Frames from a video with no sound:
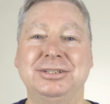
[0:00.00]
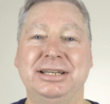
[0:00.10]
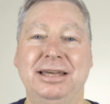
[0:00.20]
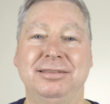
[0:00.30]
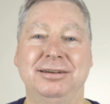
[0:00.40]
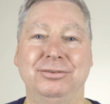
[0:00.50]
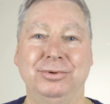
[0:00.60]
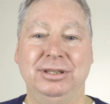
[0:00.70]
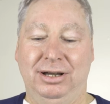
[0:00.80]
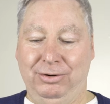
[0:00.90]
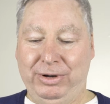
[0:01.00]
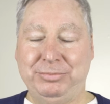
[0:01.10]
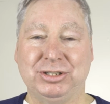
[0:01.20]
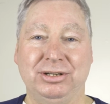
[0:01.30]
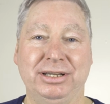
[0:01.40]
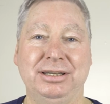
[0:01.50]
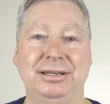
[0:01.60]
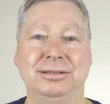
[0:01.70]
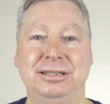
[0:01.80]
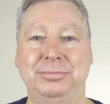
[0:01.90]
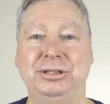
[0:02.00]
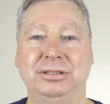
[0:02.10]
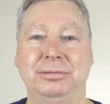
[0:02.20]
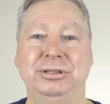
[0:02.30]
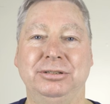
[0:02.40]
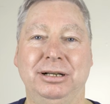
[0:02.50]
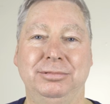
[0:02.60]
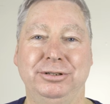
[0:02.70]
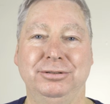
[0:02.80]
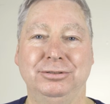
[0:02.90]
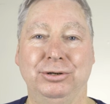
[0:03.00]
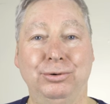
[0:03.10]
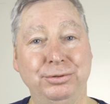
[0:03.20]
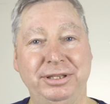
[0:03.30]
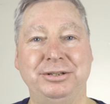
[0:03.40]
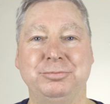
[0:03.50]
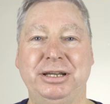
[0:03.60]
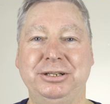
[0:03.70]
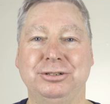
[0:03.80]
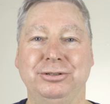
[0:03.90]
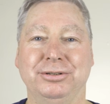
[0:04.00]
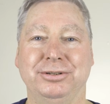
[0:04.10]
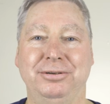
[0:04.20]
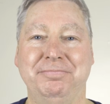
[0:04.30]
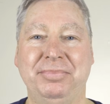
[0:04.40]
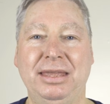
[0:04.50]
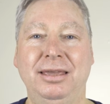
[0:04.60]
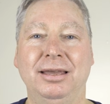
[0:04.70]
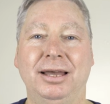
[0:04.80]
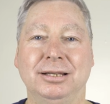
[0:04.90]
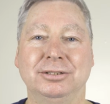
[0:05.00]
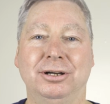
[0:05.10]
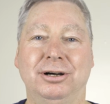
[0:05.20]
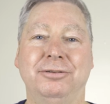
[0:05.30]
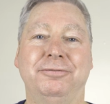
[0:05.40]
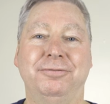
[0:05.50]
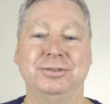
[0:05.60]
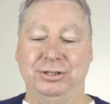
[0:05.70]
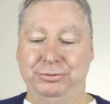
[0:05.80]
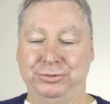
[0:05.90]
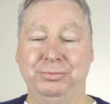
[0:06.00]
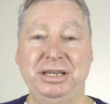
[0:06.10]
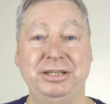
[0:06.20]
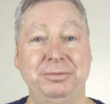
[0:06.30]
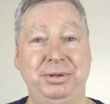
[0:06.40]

together with our website at www.allthingsmannish.com and our social media